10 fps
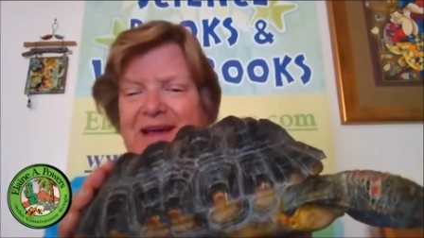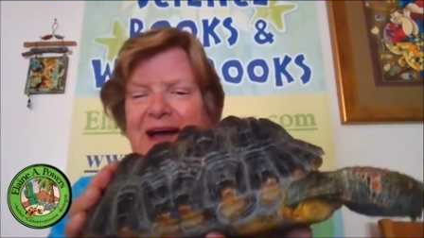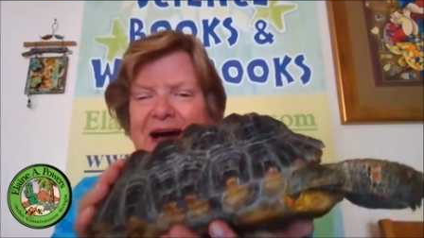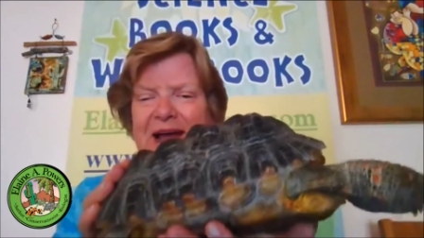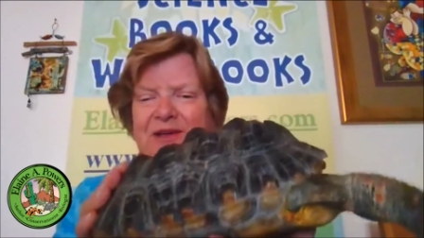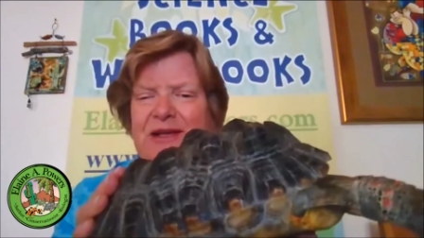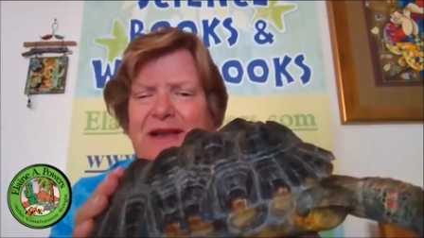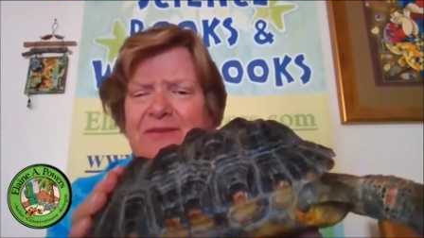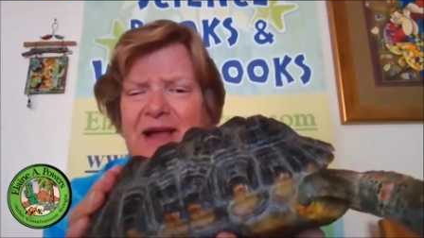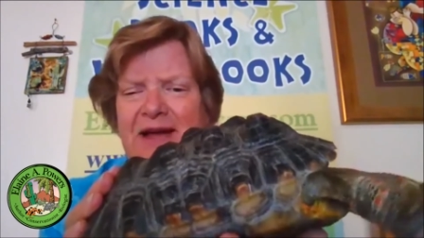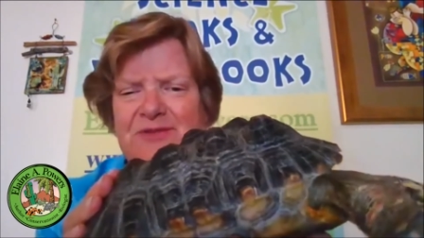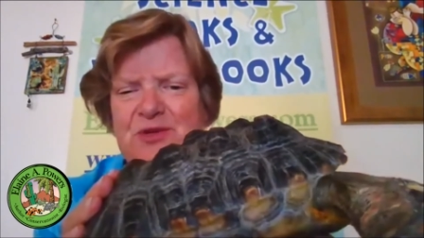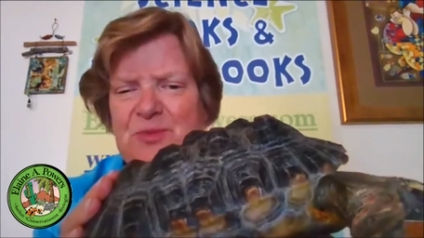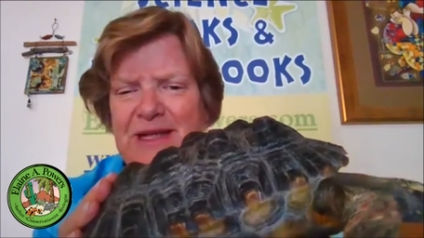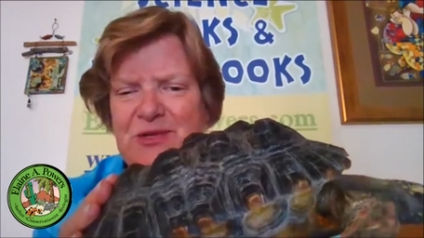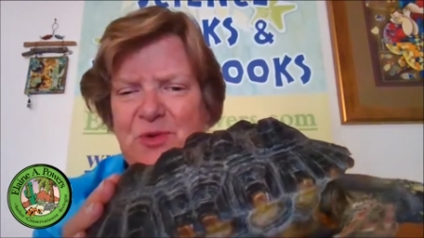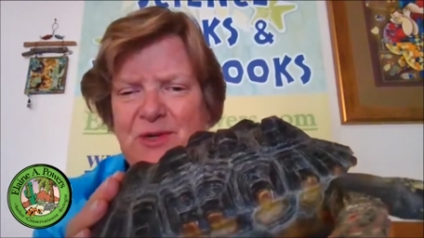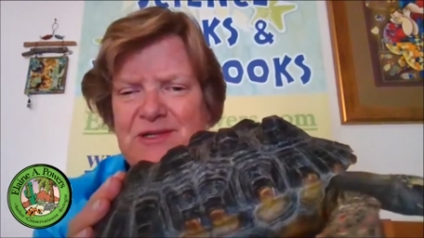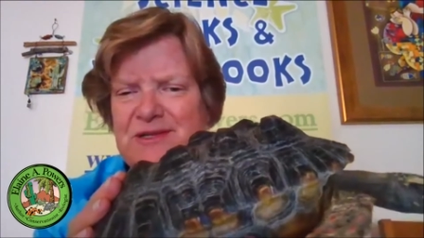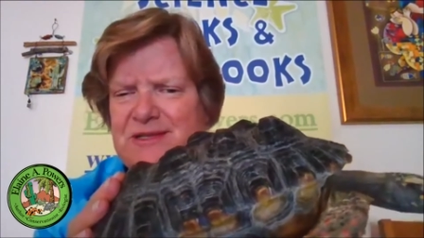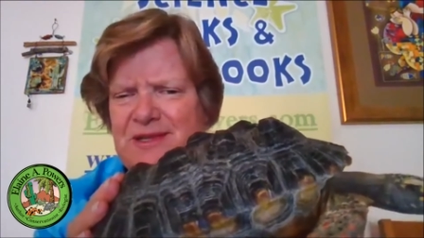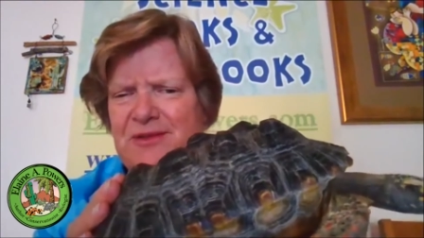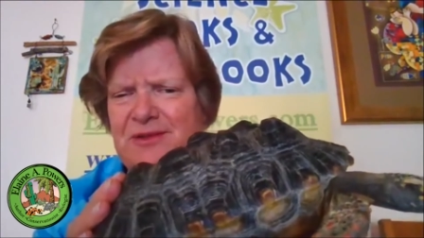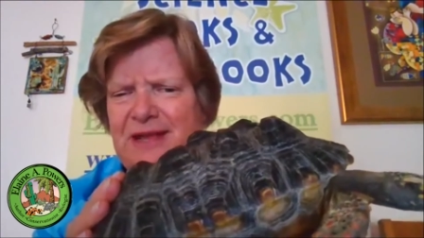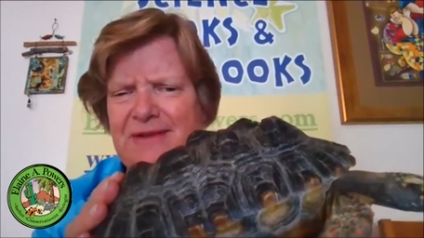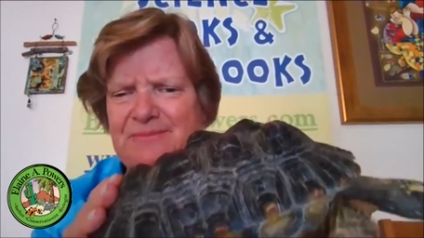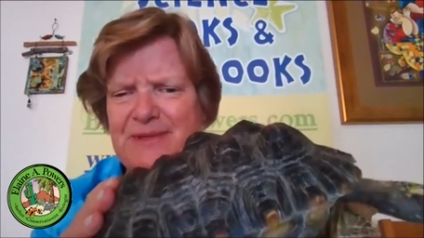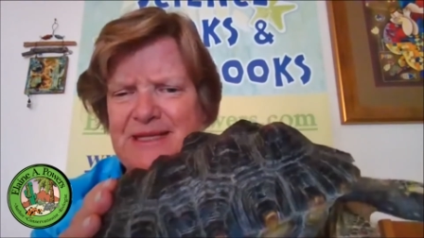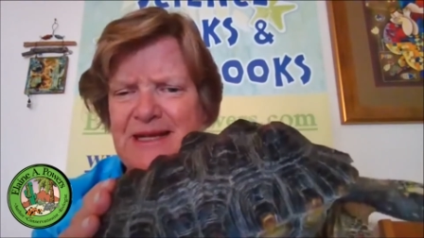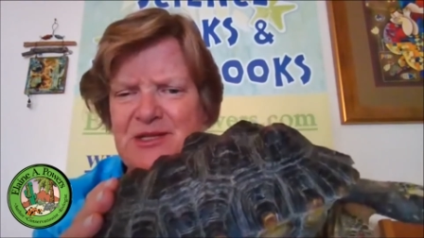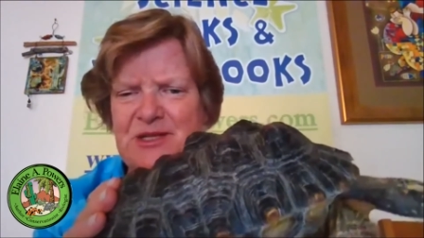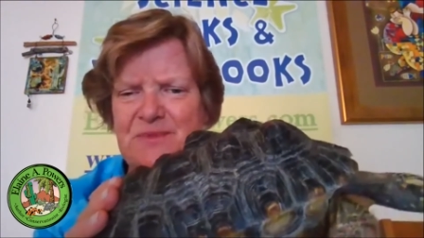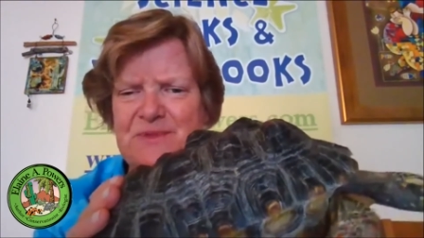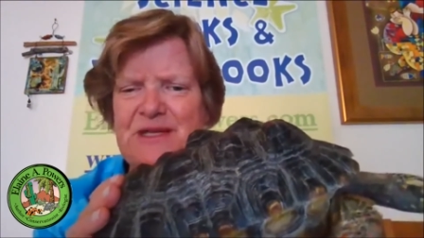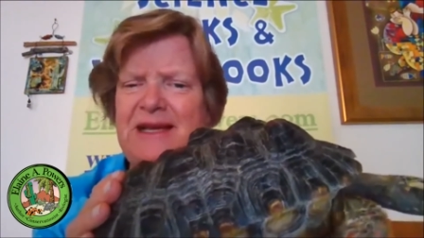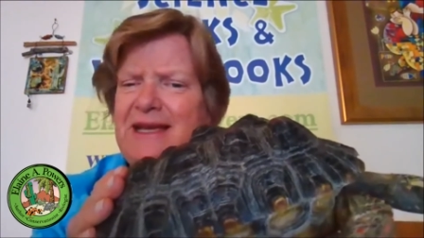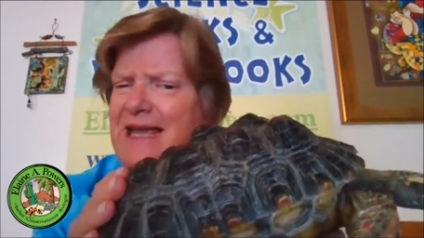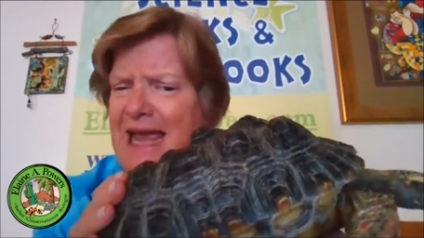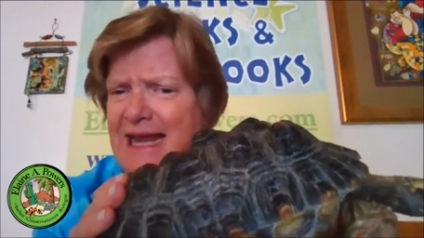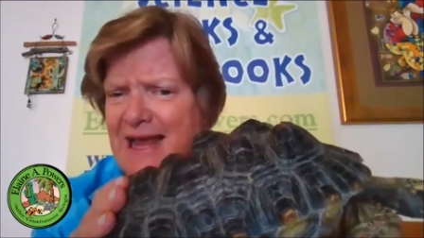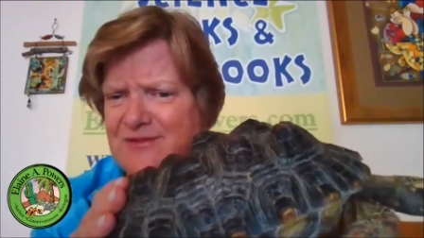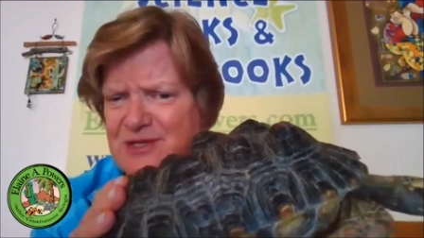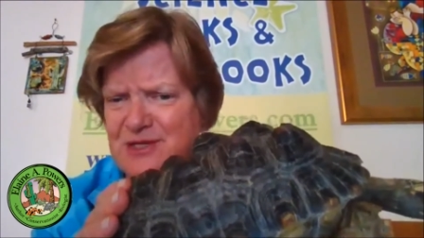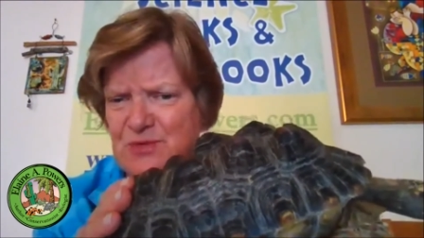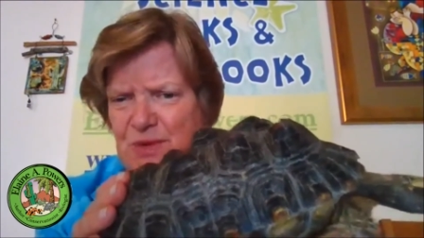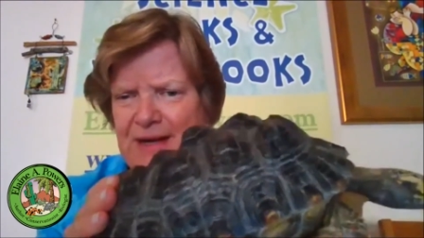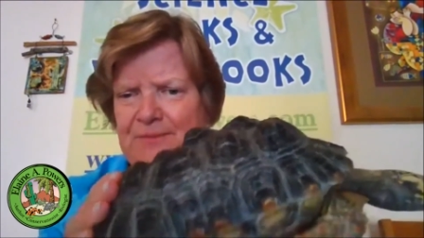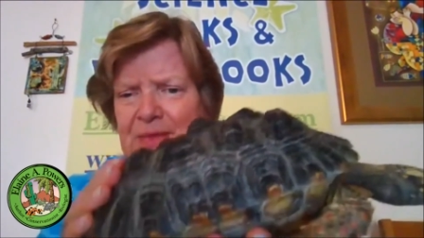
You can never have too many tortoises. You know, they're like potato chips. You can't have just one.